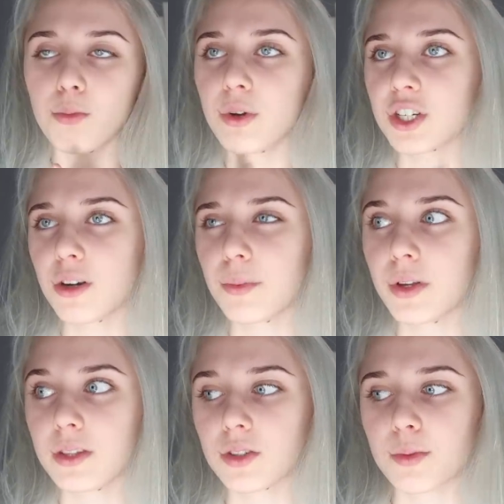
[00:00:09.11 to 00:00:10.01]
which I'll put
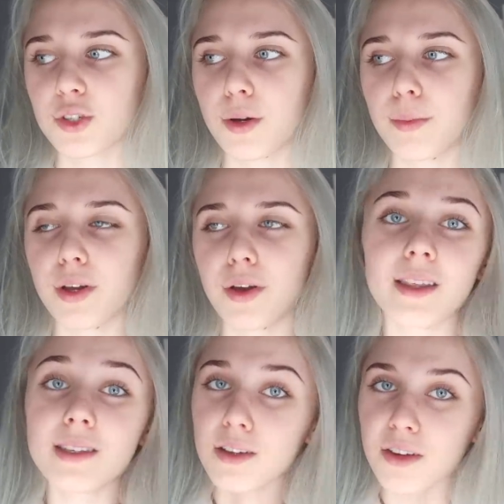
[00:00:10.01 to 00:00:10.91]
in the description down below.
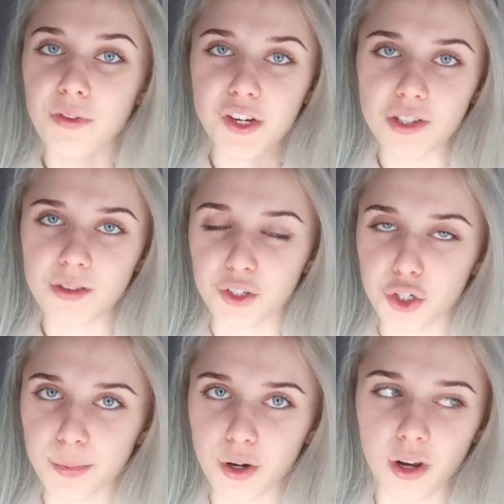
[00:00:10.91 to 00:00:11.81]
These are confessions of a
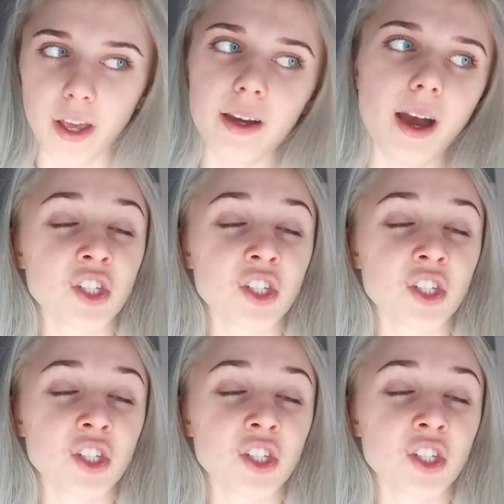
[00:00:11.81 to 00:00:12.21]
shopaholic.